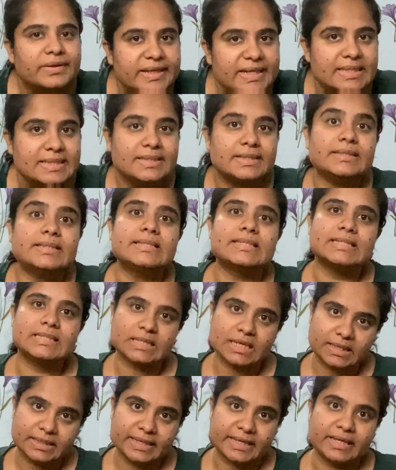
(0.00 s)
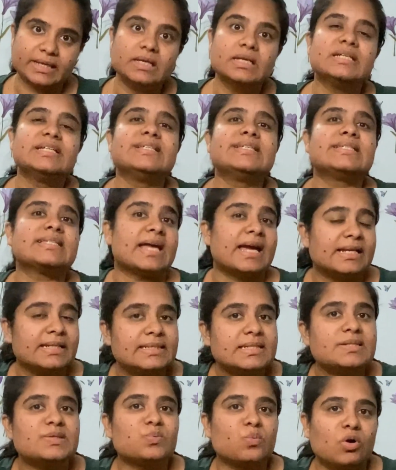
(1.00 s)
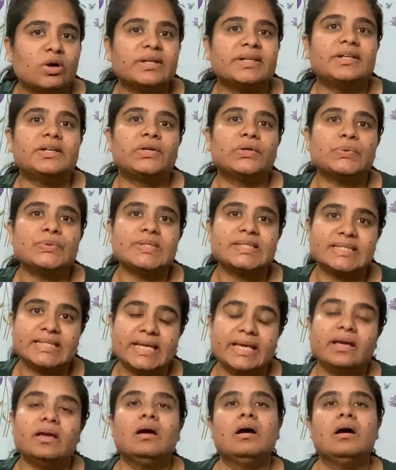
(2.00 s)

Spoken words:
a recent study, scientists wanted to see